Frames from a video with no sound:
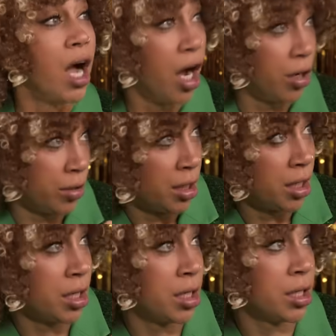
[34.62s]
Oh,
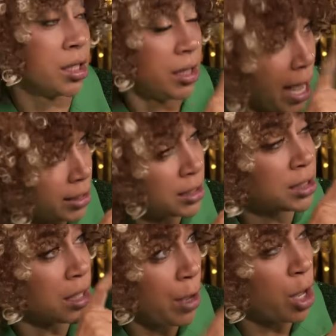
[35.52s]

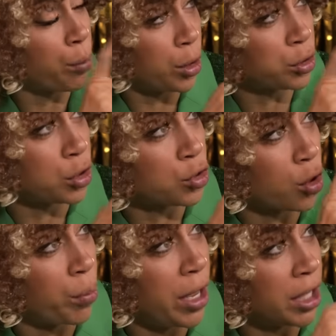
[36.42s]
that's the male birth
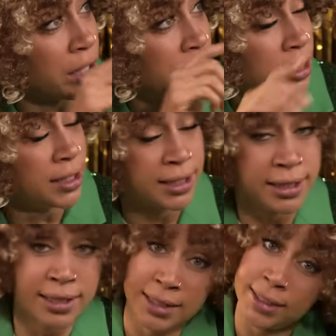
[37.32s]
control pill.
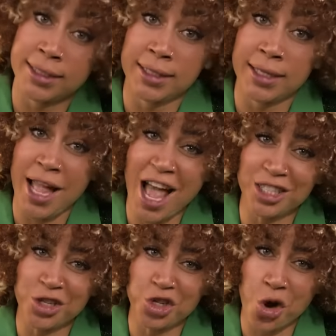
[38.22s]

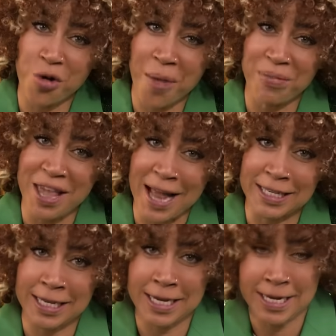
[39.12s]
Hasn't shown up
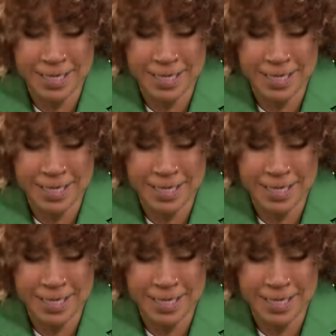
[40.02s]
yet.